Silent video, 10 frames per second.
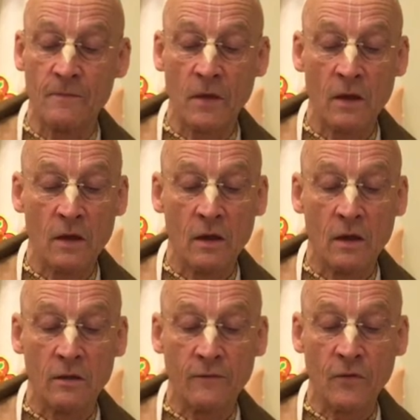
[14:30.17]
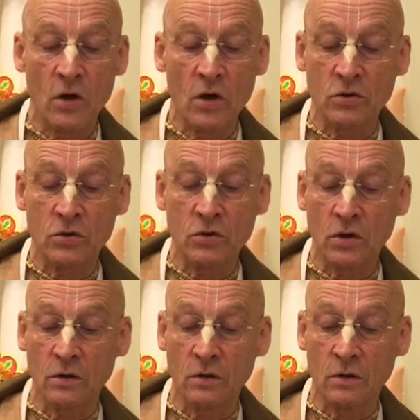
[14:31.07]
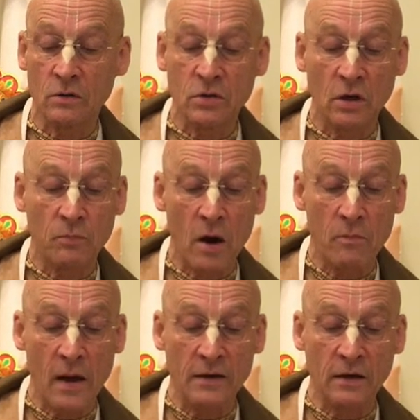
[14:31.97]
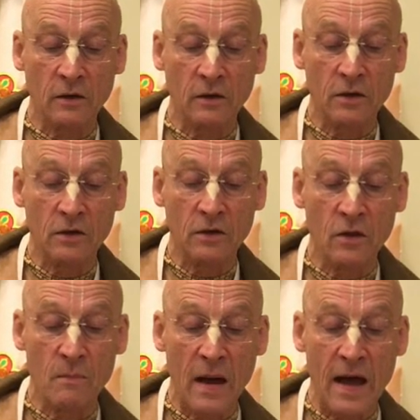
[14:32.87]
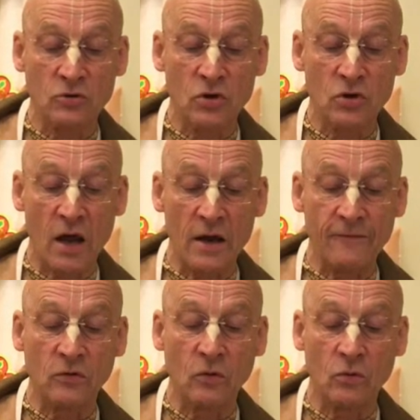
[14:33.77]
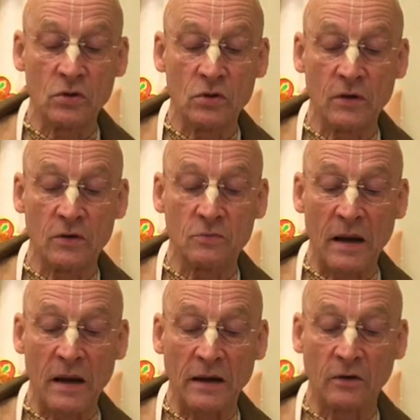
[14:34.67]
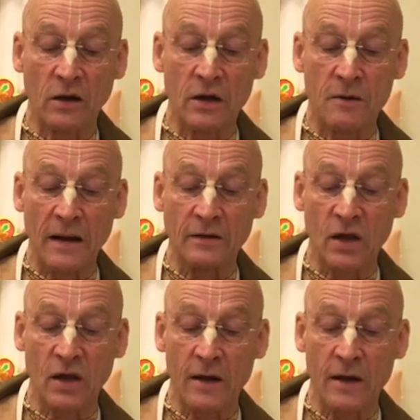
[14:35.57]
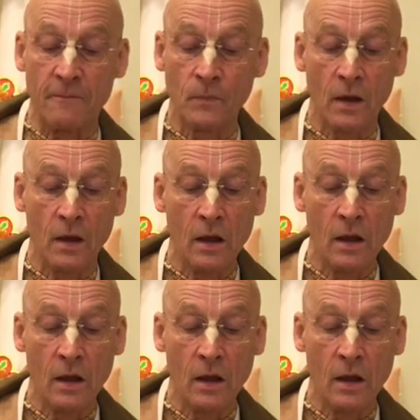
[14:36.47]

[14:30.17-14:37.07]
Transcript: The version Srila Prabhupada included in the March 1952 edition of his Back to Godhead magazine, and the